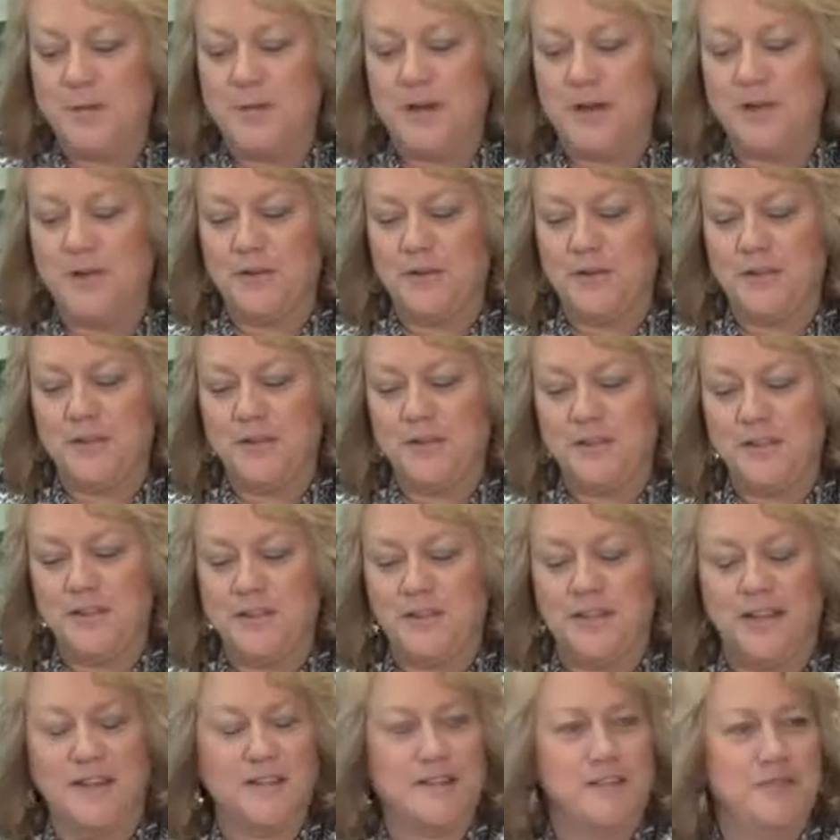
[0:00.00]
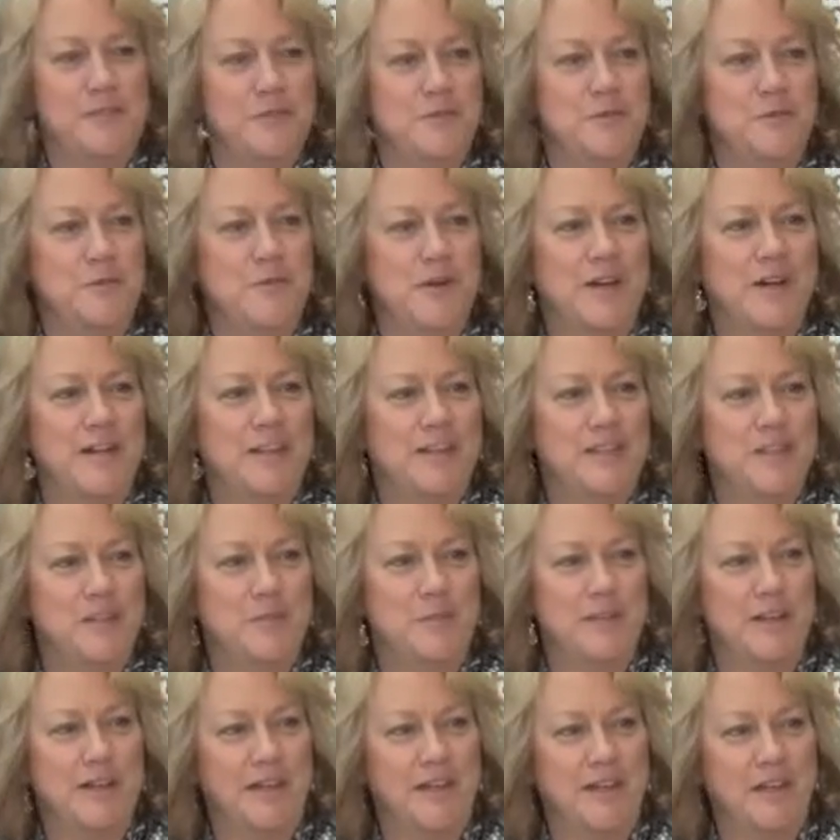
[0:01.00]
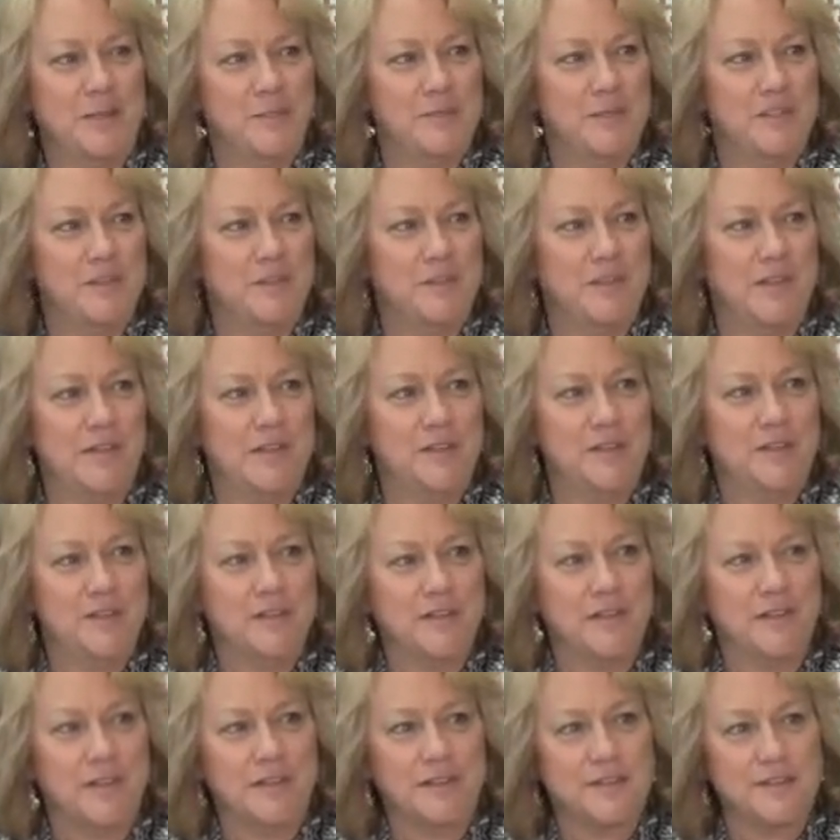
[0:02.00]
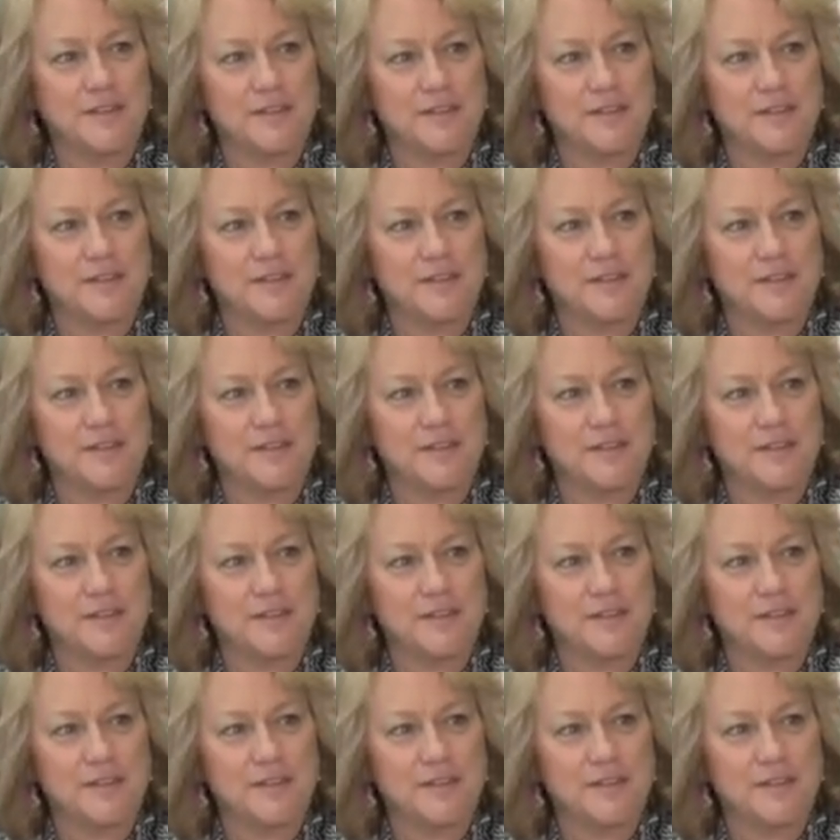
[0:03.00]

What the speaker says: about your select student. Why did you pick him to be your select